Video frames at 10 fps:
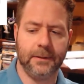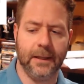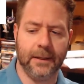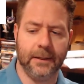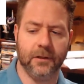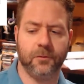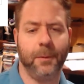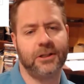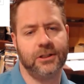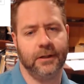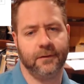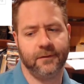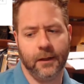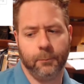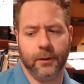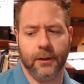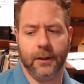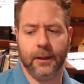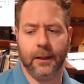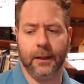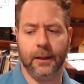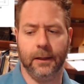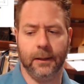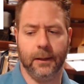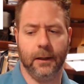data inspection and sampling, and